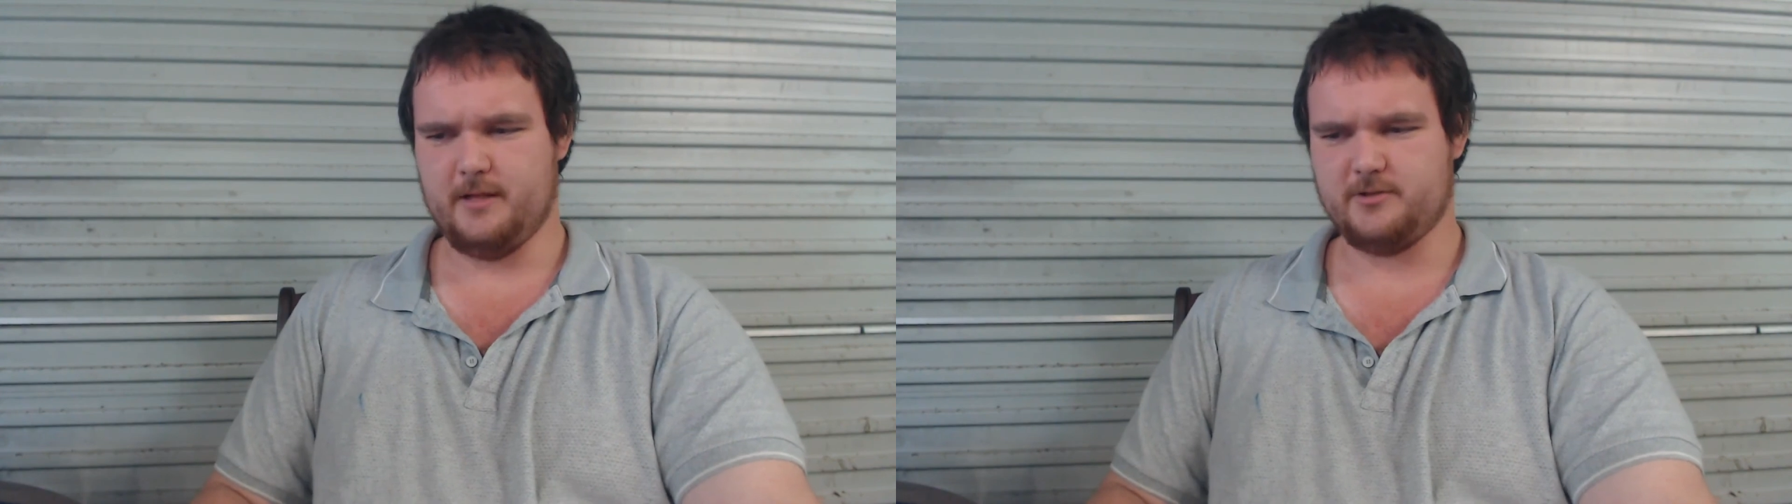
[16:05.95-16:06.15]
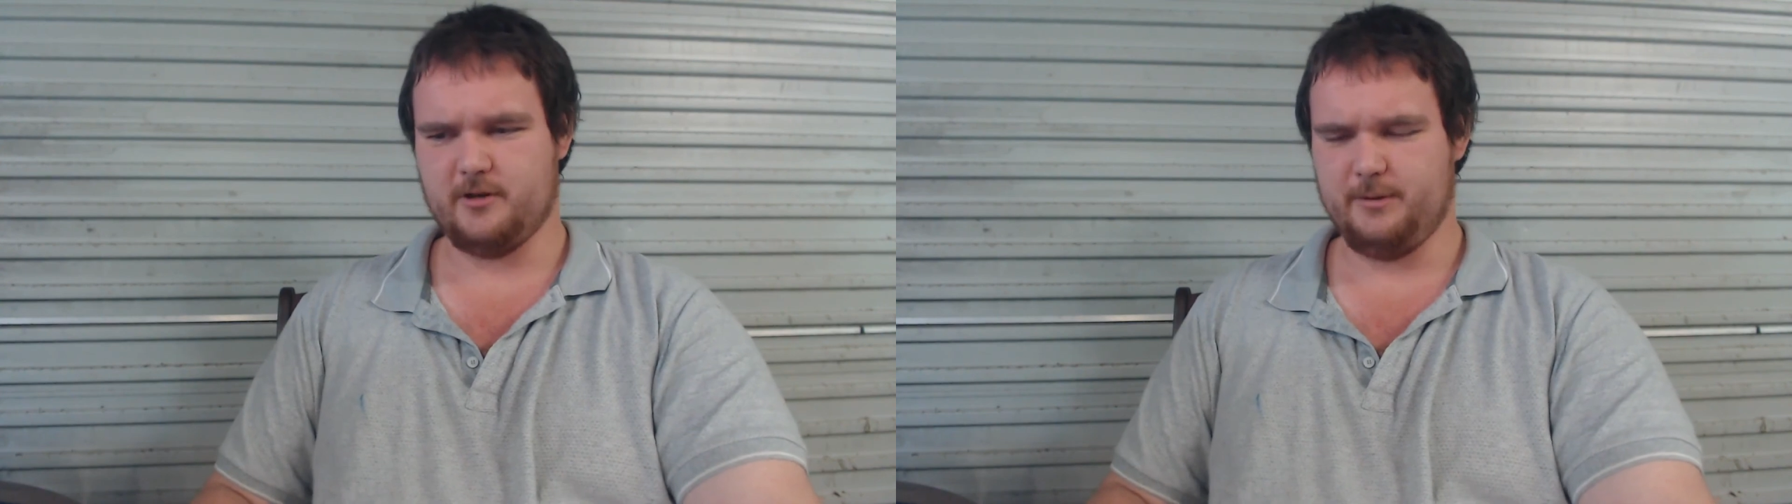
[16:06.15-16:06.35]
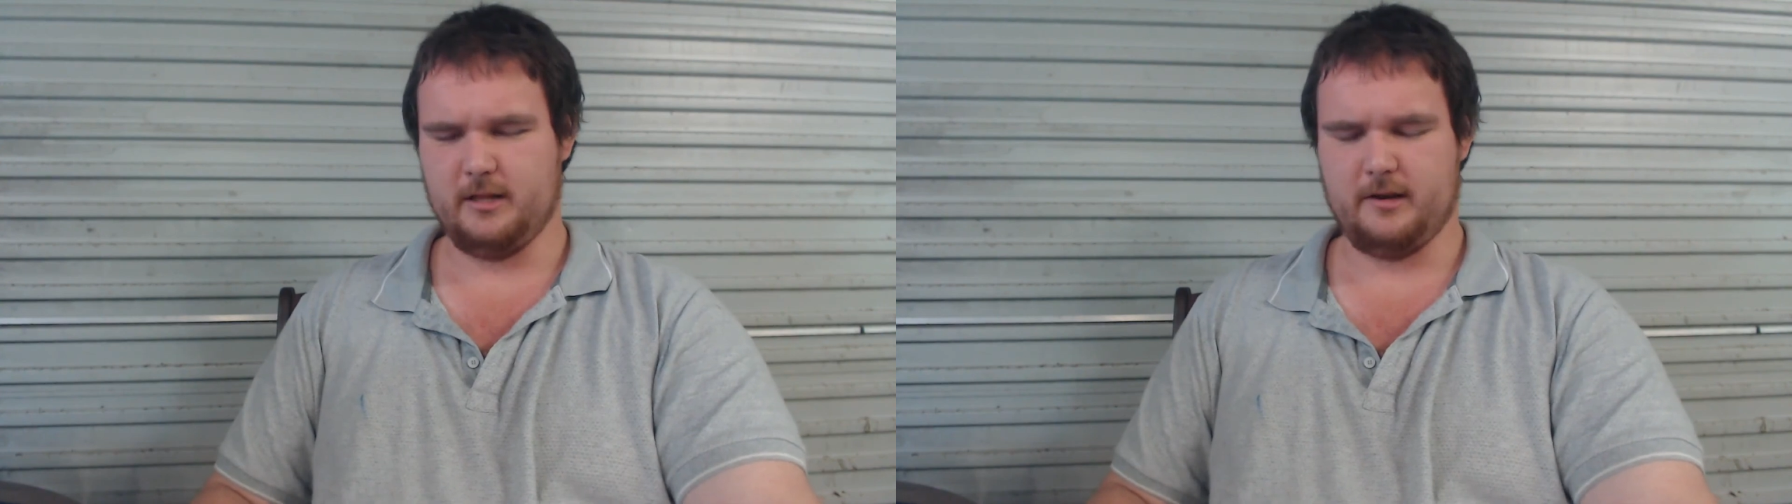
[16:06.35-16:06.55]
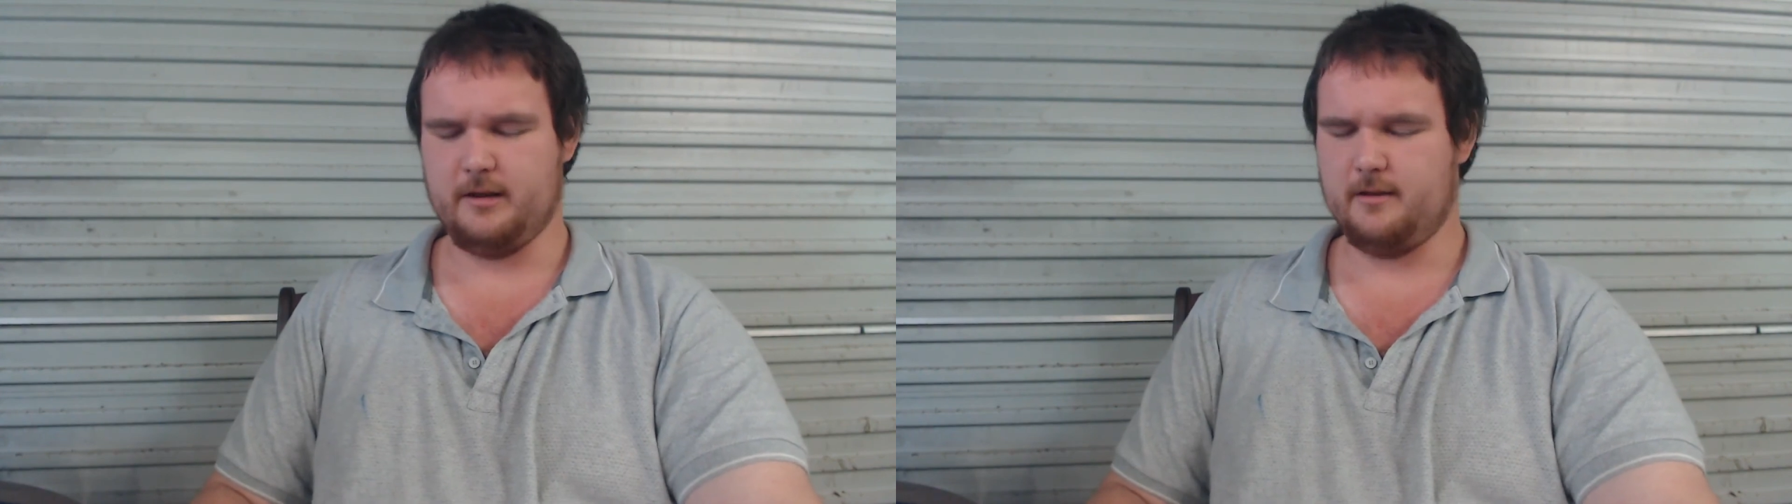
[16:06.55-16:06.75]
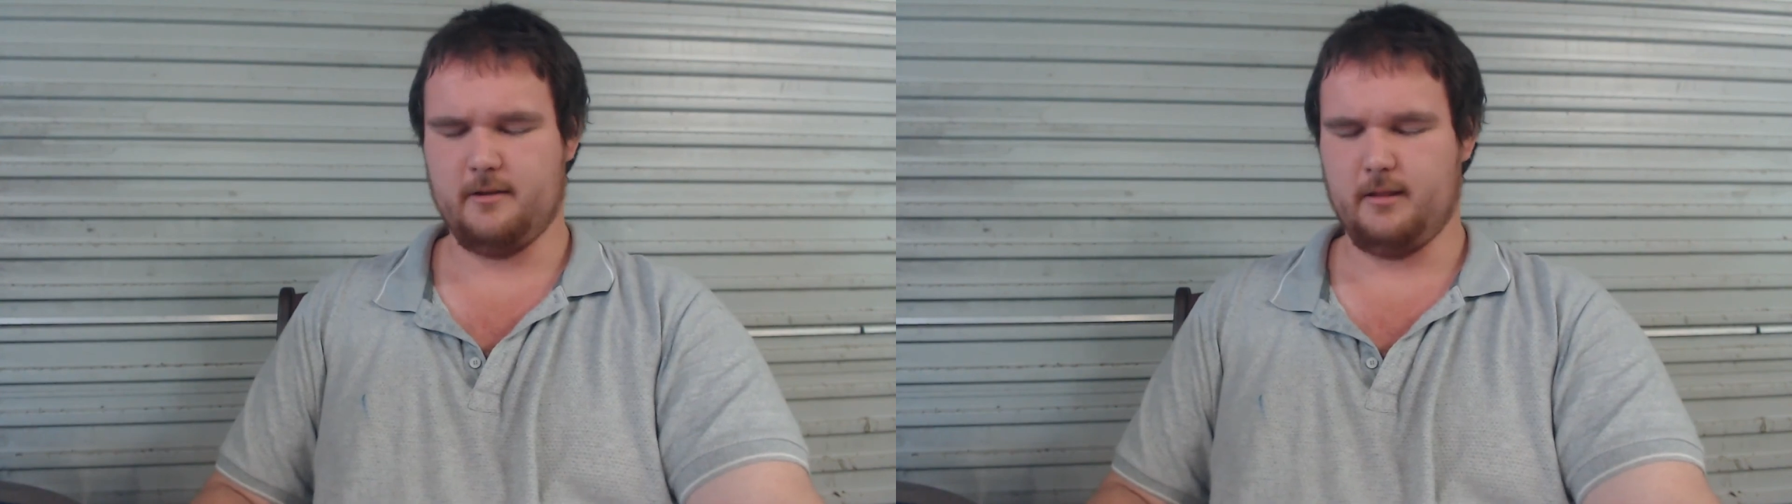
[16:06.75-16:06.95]
That's going to be a long,
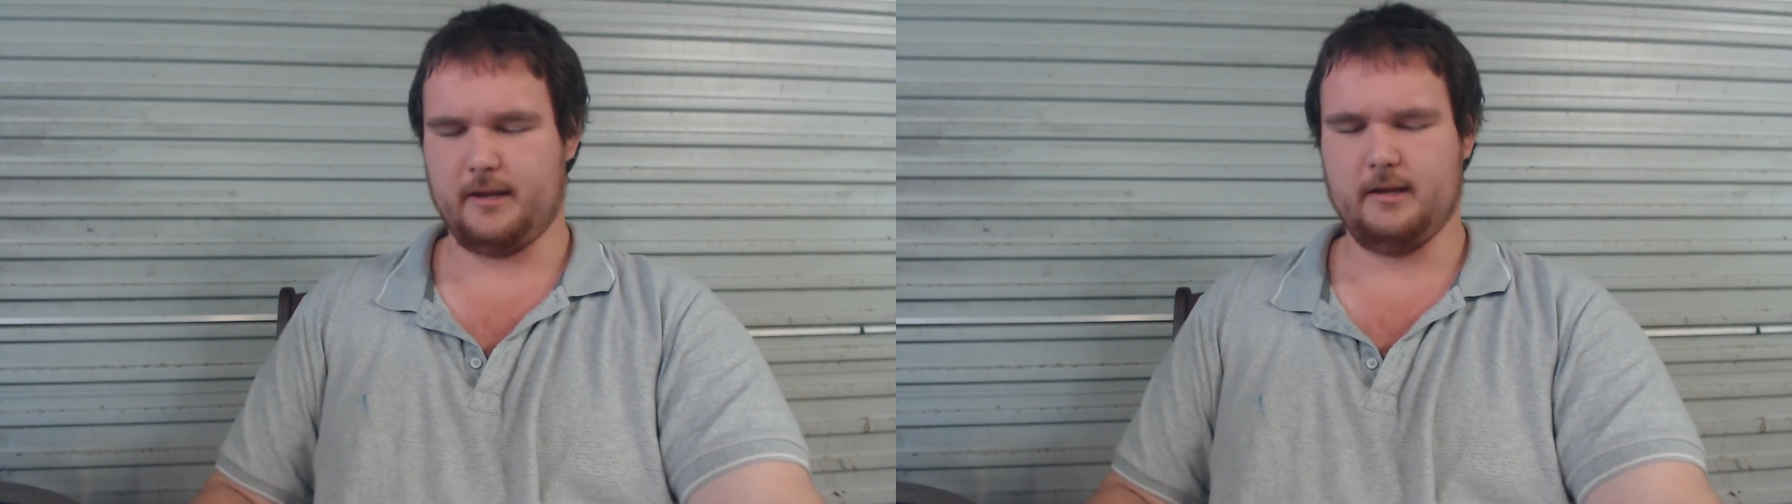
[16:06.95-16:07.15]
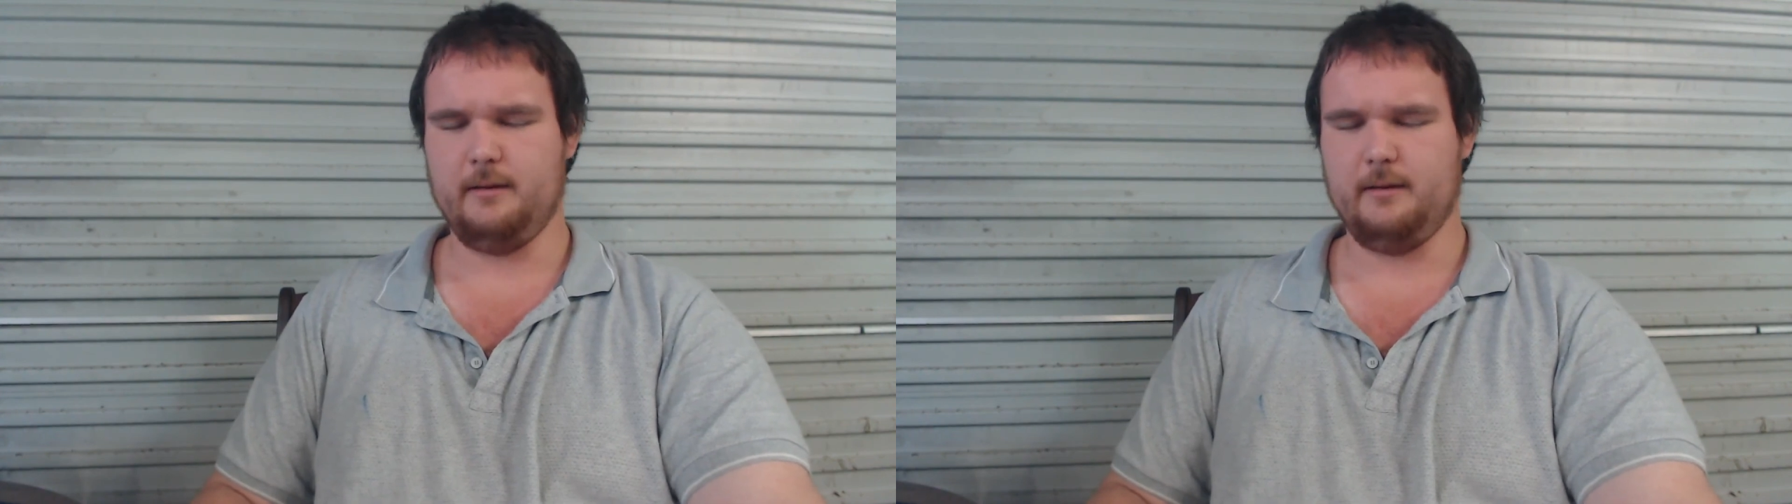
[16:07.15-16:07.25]
like